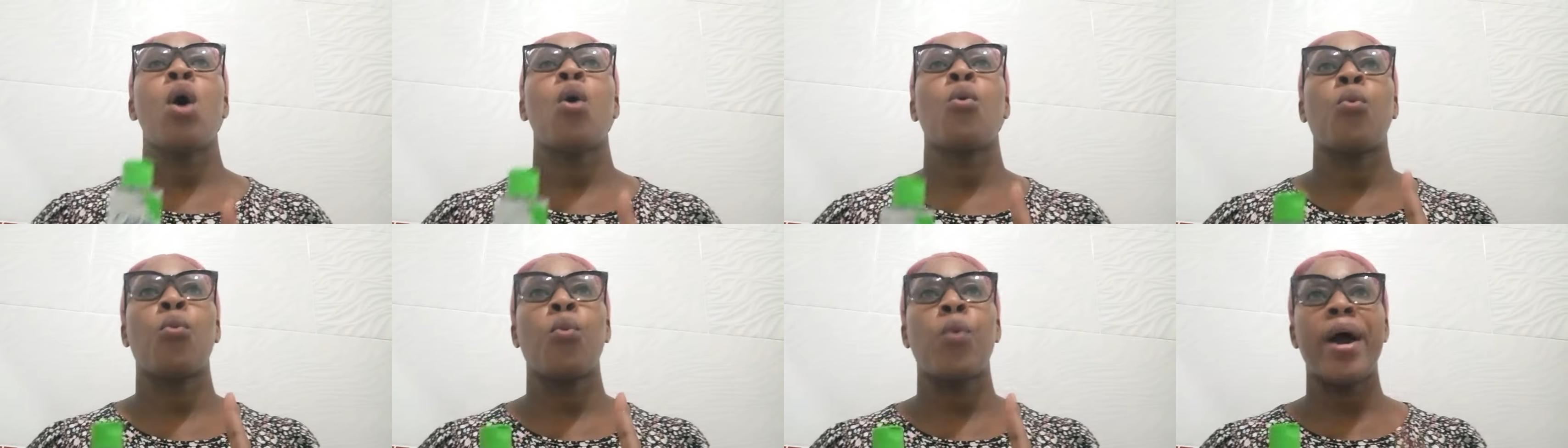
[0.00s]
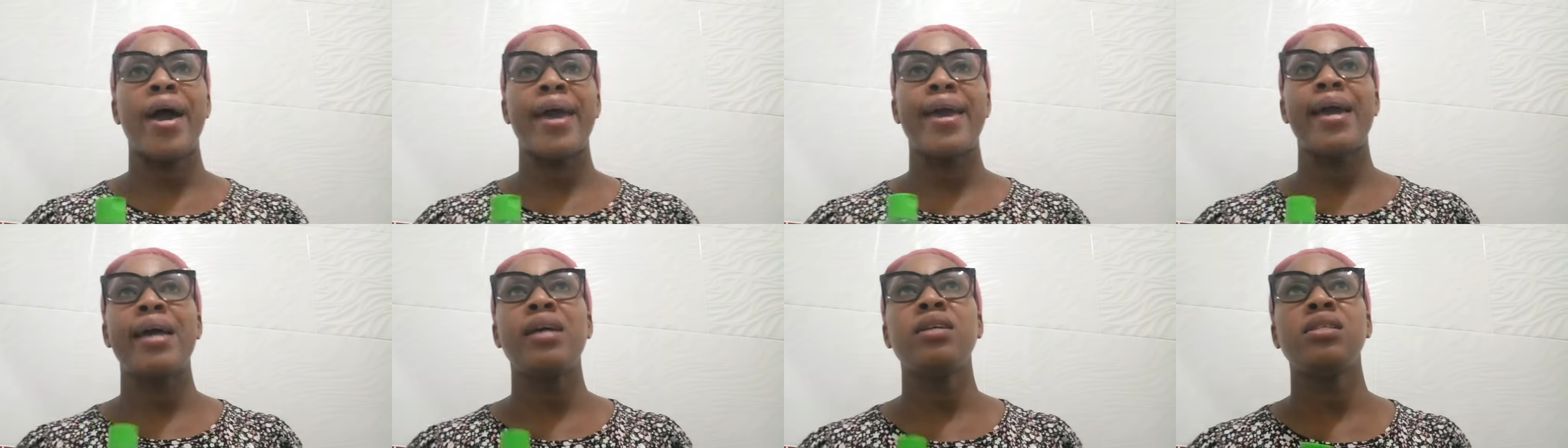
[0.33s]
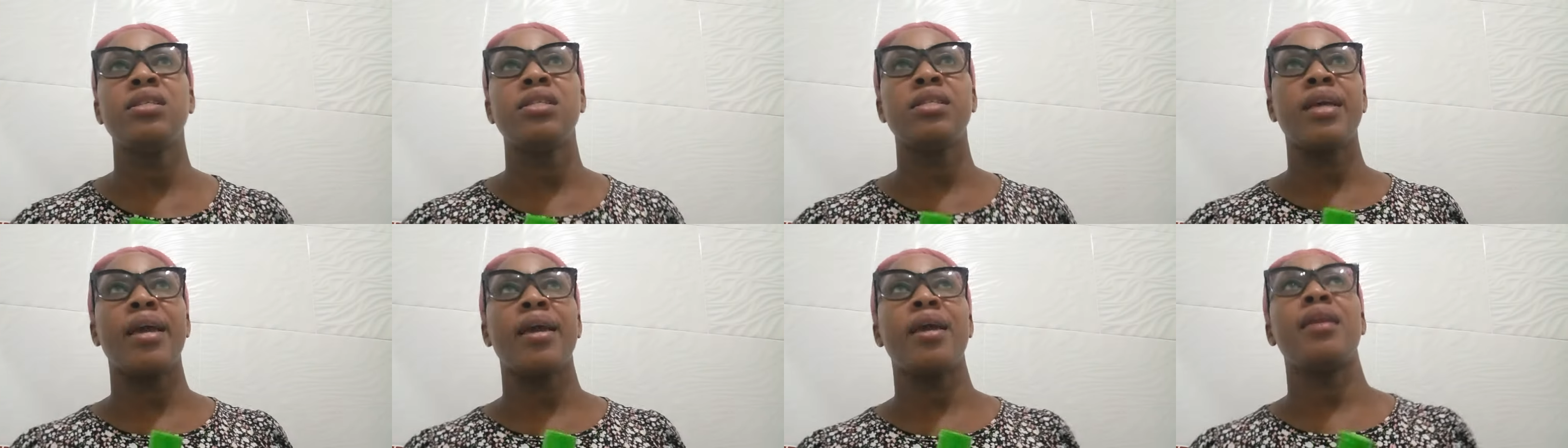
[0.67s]
Why I
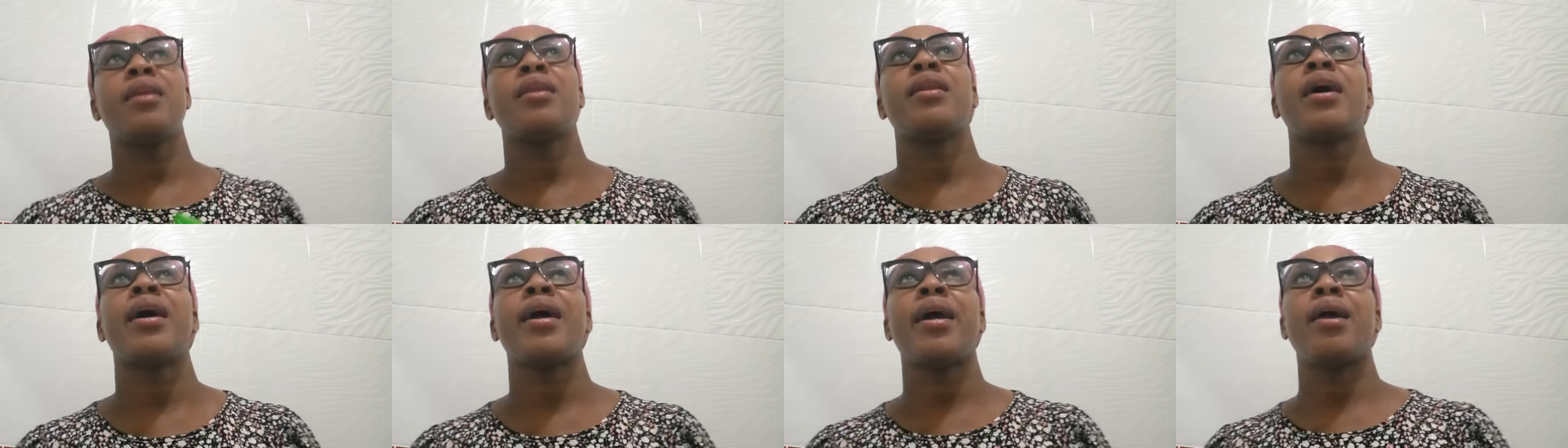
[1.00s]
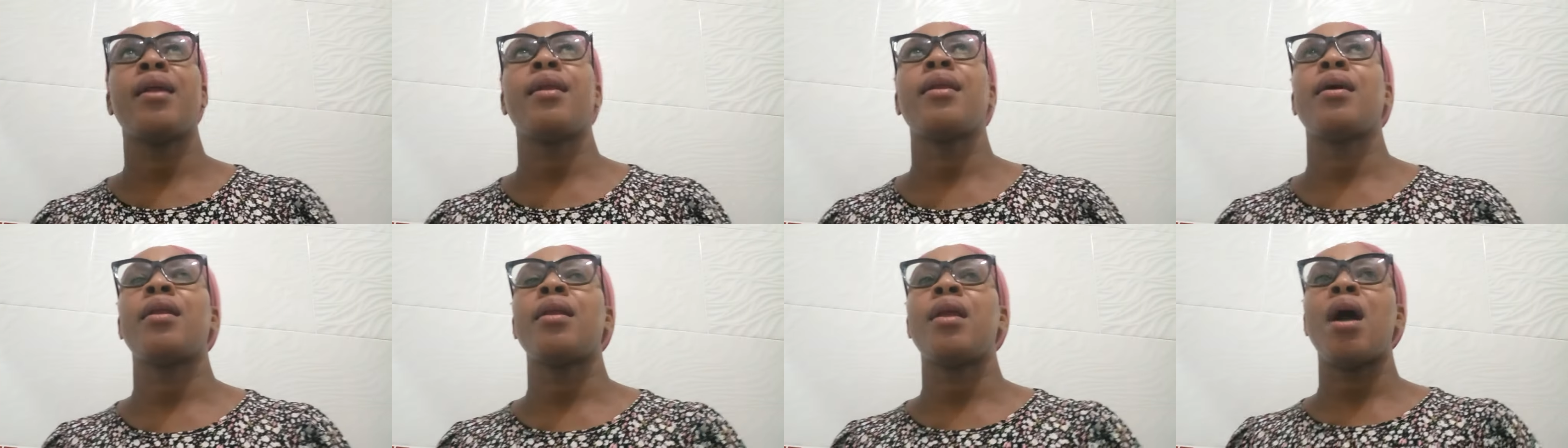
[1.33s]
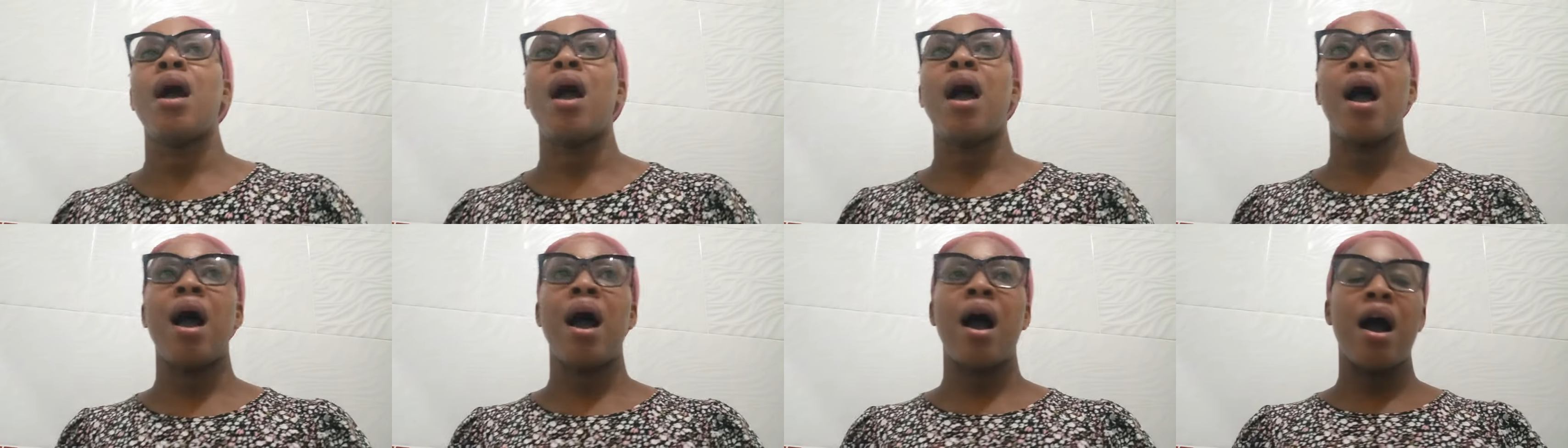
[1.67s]
say
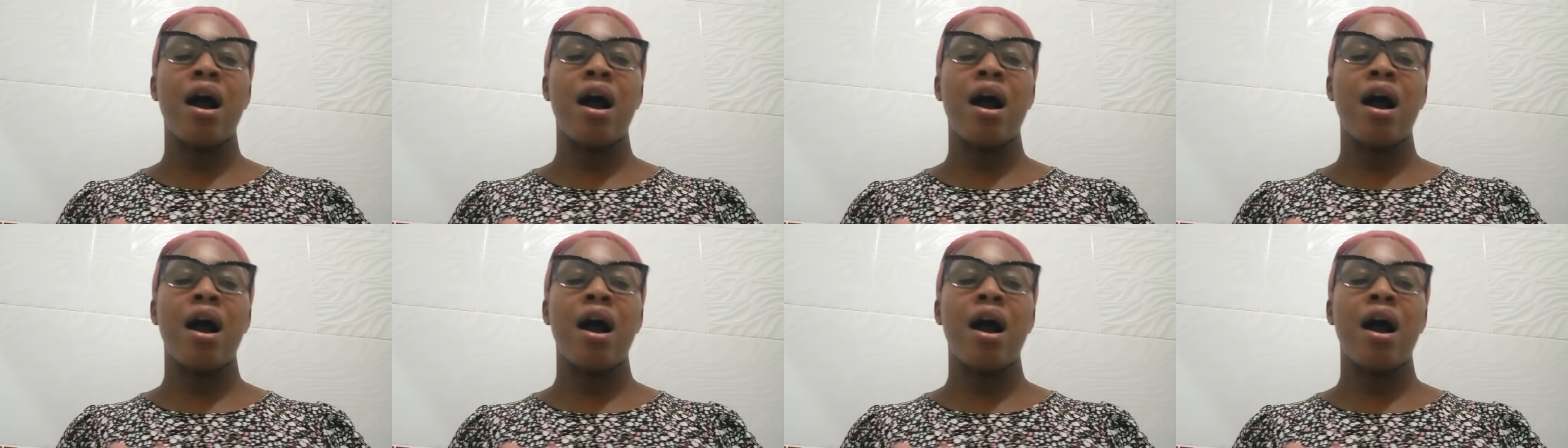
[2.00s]
9.5